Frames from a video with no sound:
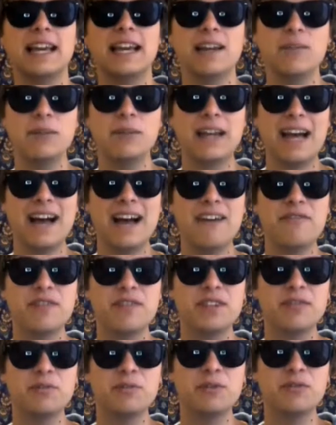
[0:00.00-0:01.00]
And we
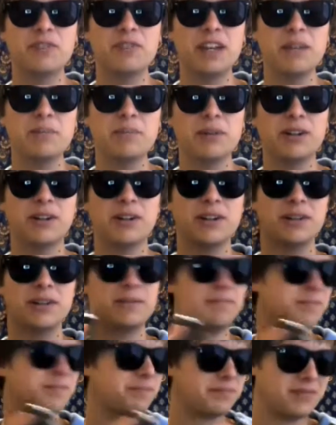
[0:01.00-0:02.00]
have visible
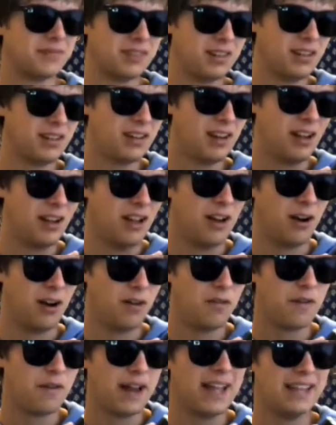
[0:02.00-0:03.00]
vapor.
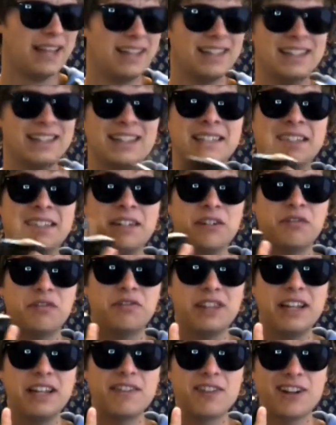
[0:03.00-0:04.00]
Alright.
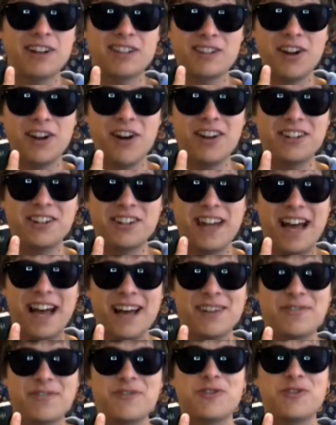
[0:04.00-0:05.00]
Flavor has gone
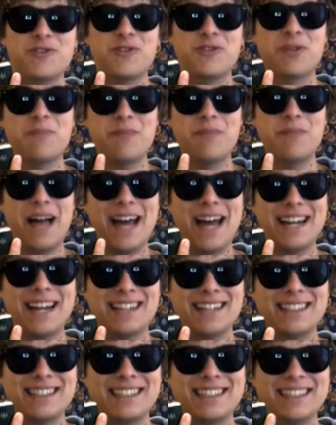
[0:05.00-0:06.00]
down
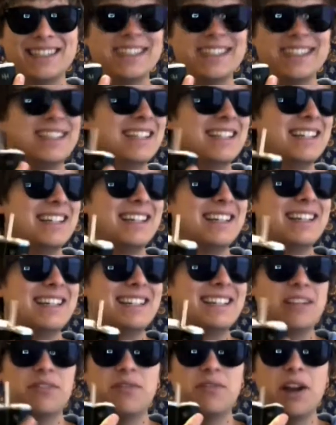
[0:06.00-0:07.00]
dramatically.
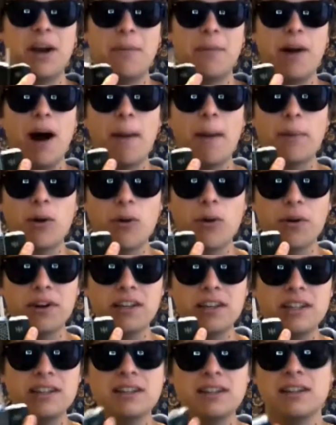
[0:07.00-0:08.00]
Tastes very
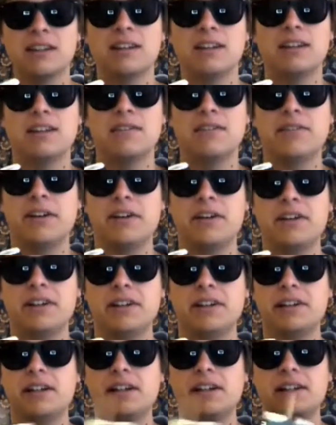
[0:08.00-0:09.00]
popcorny,
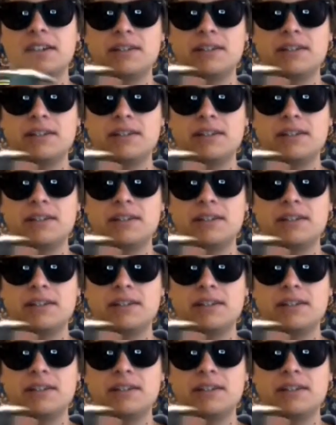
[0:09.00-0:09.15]
very